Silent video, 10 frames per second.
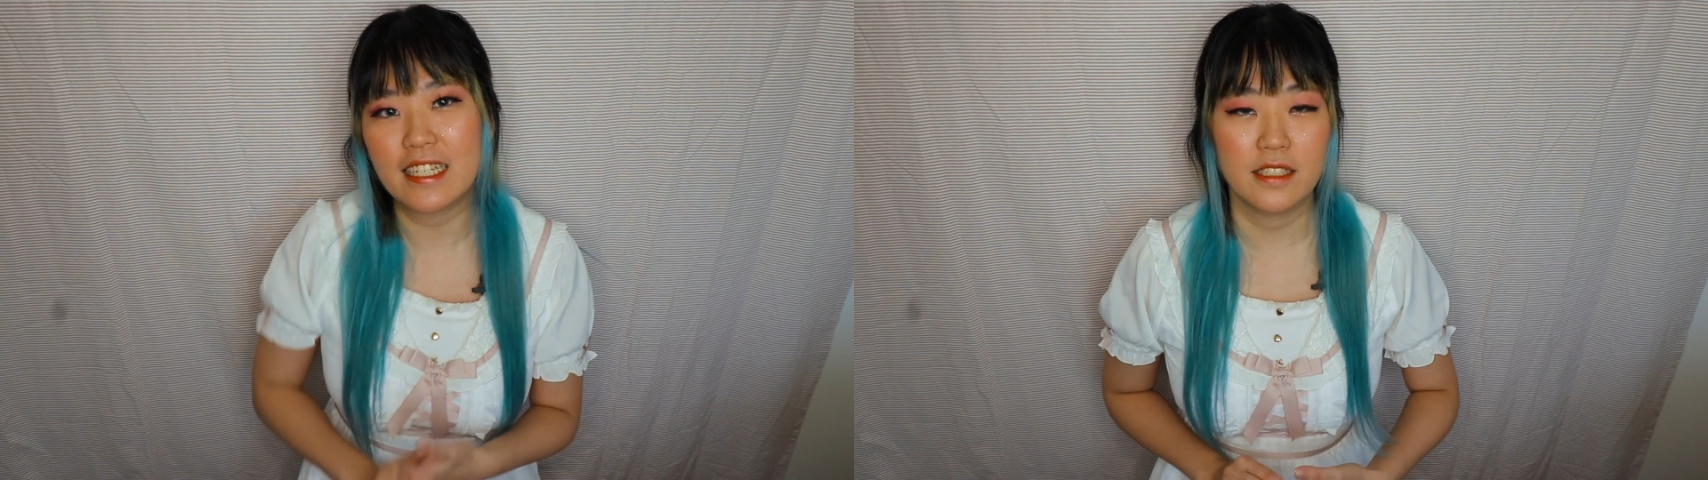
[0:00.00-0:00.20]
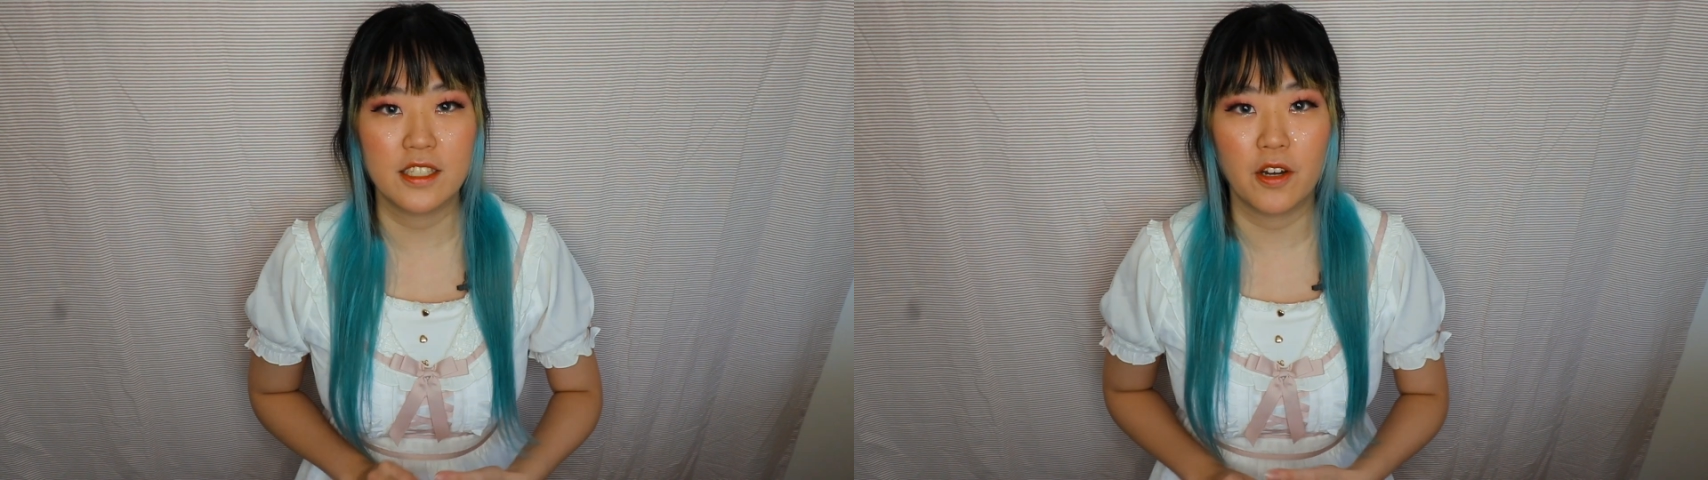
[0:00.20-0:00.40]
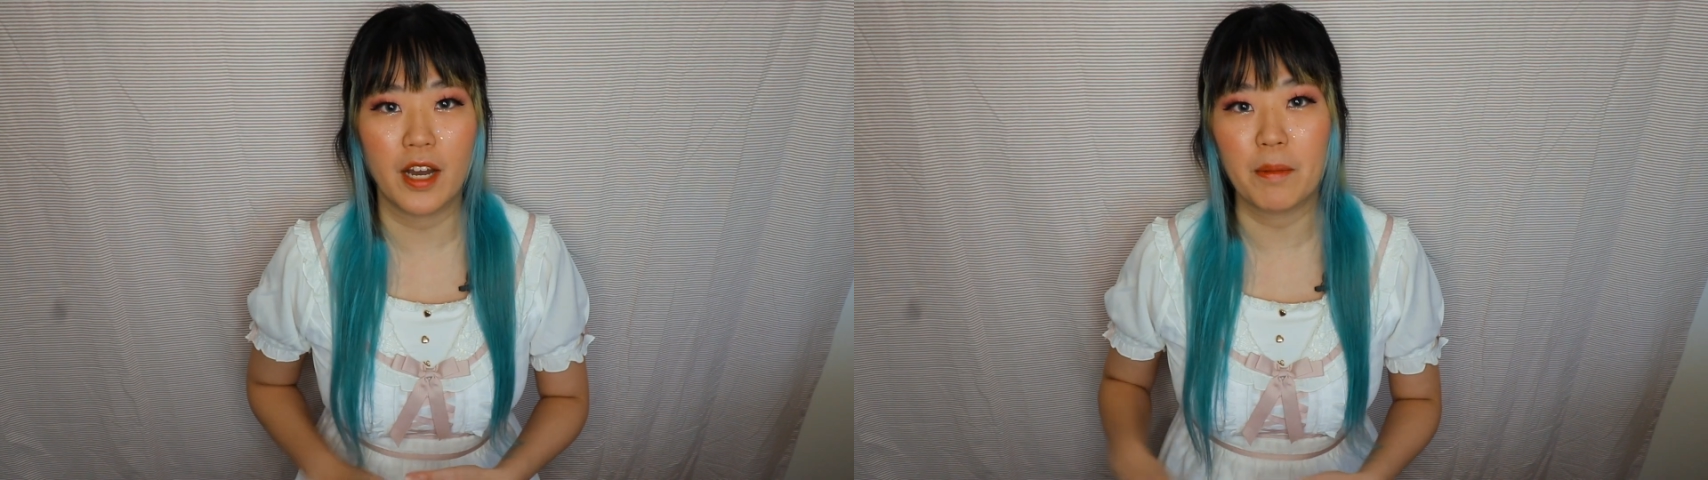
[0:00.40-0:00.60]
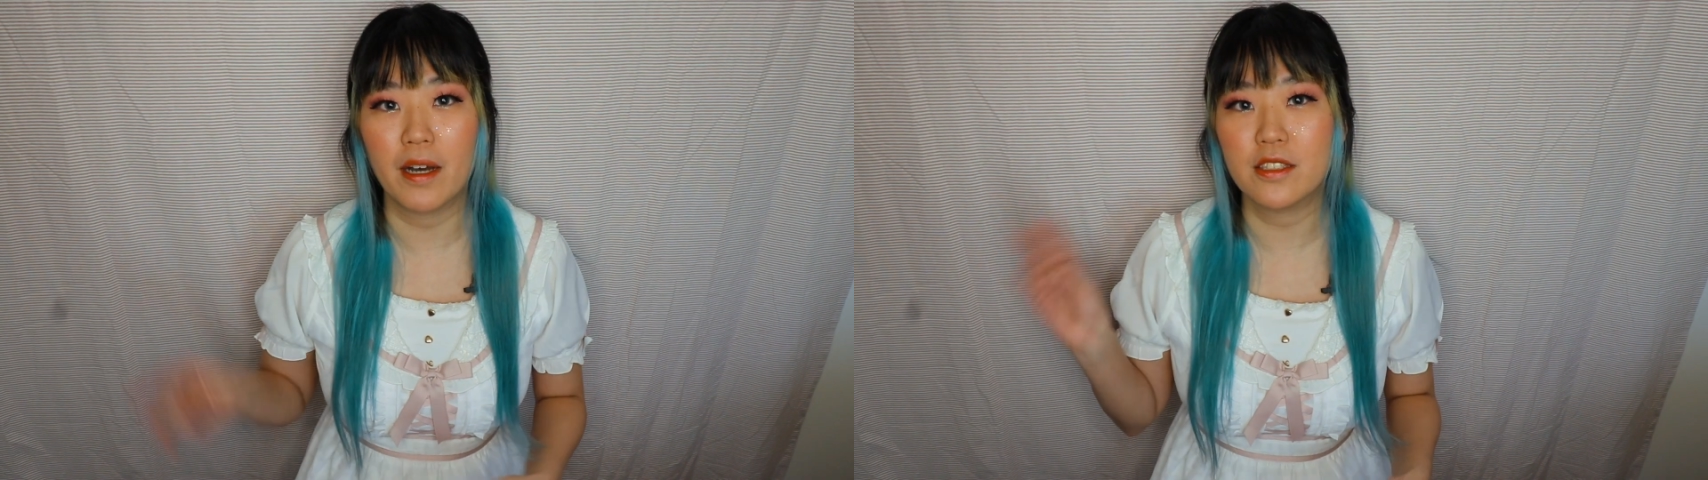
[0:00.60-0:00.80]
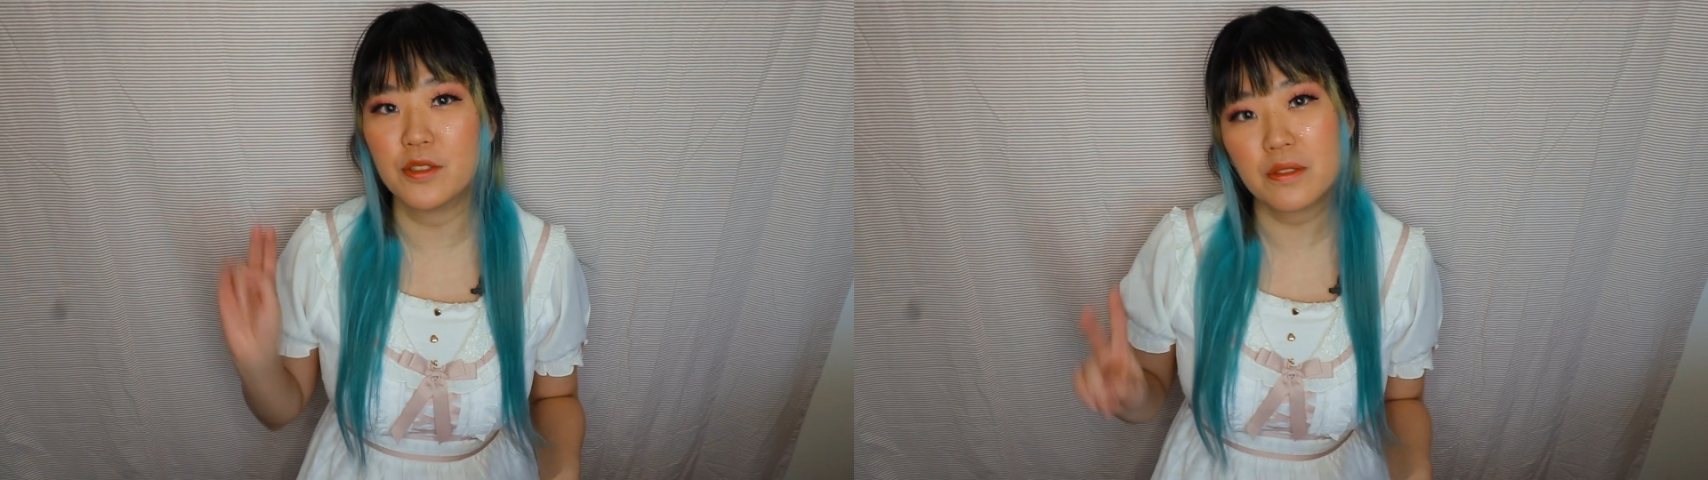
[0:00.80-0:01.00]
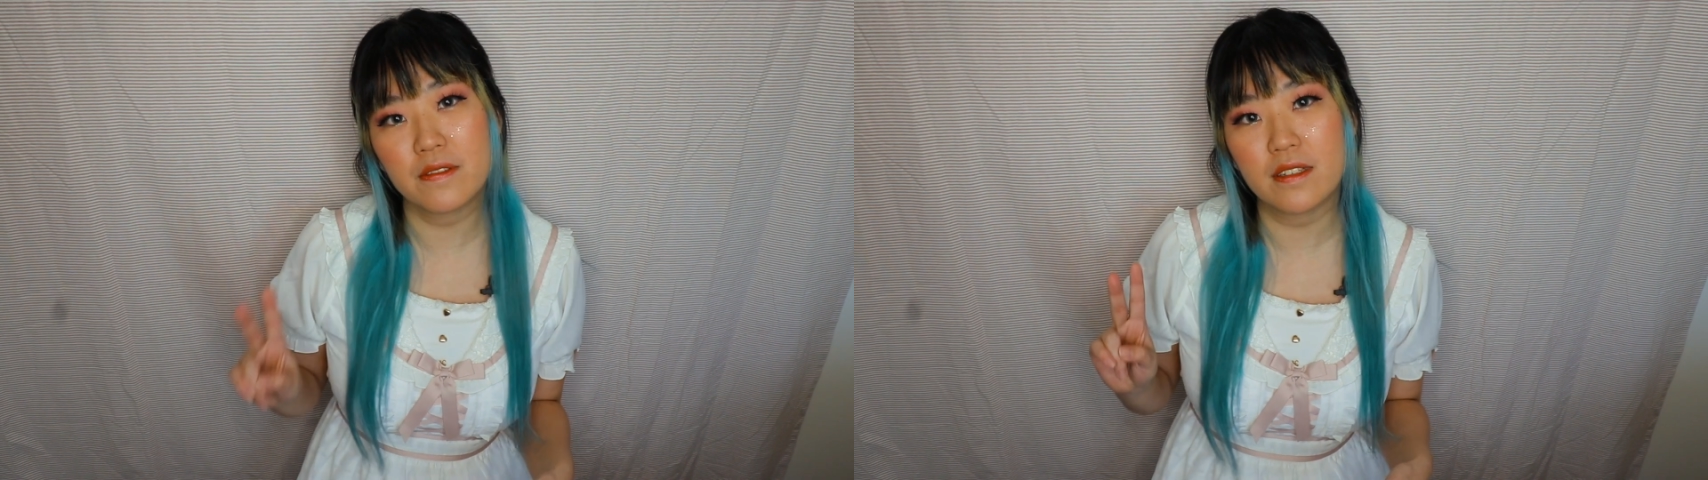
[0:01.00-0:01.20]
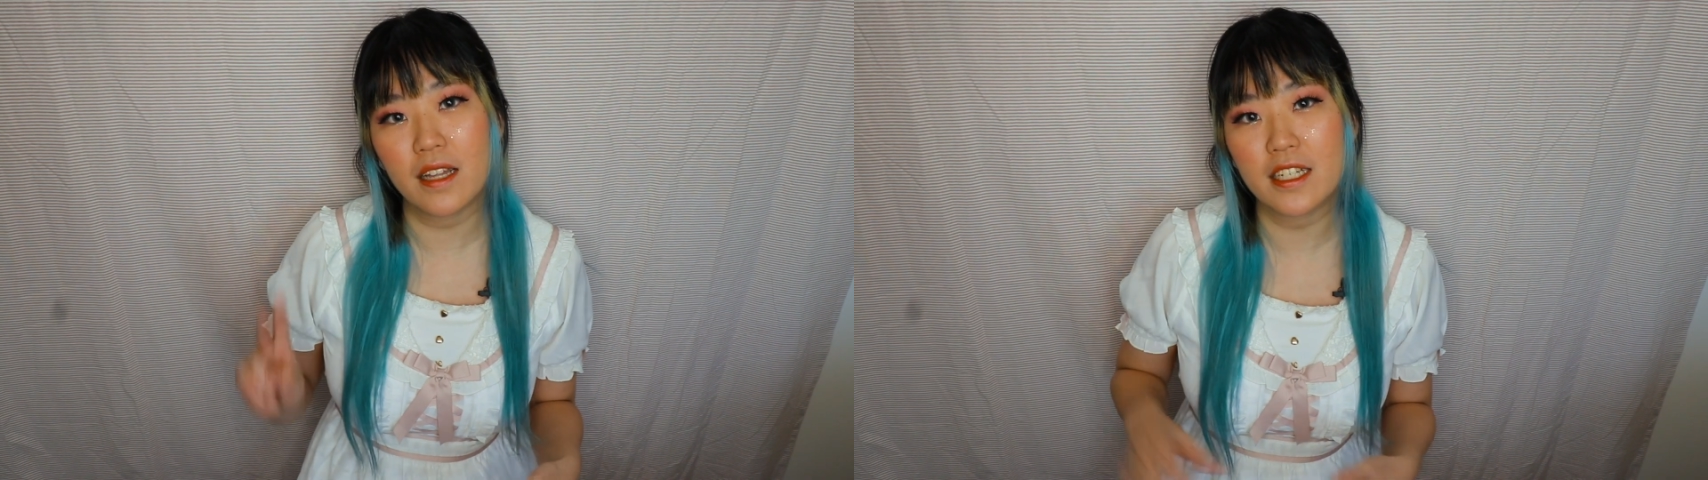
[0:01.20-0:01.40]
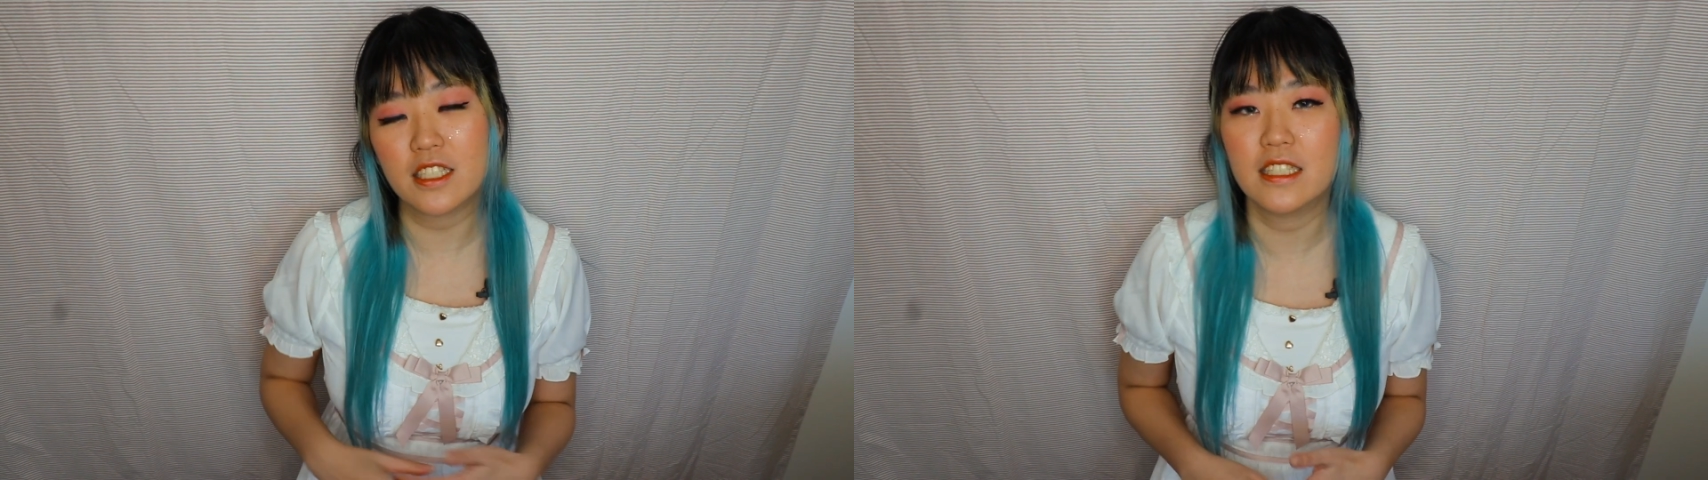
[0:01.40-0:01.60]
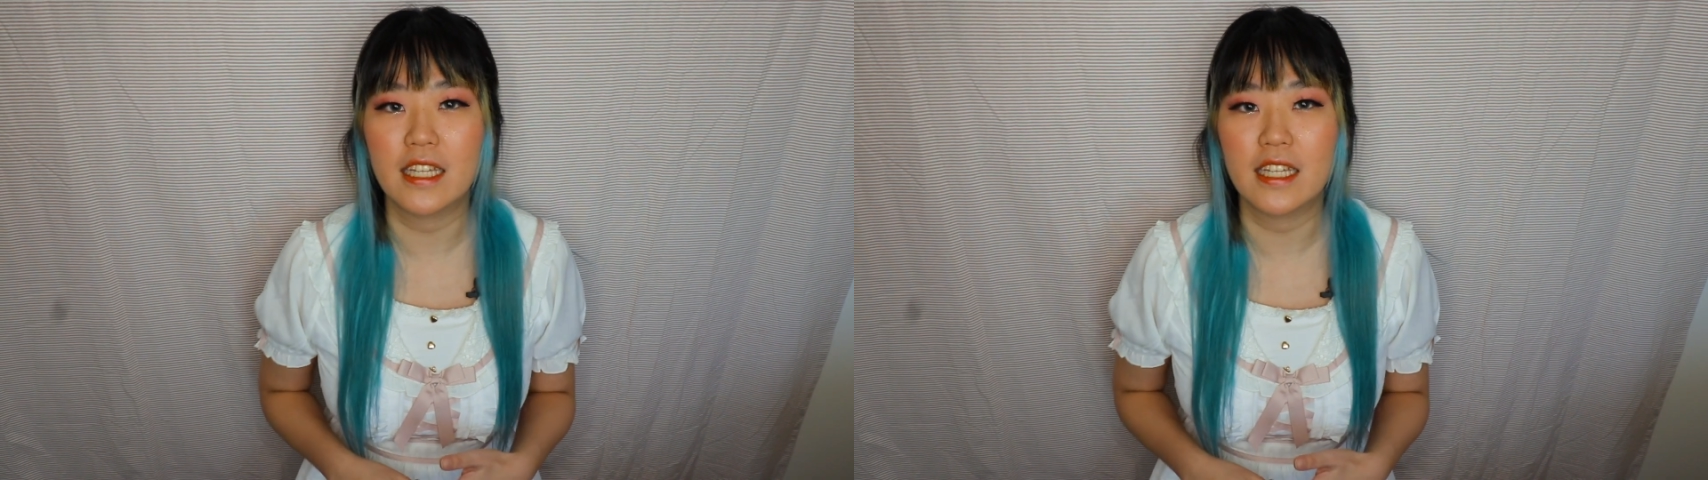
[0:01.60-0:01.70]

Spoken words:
So I bought two of the luggages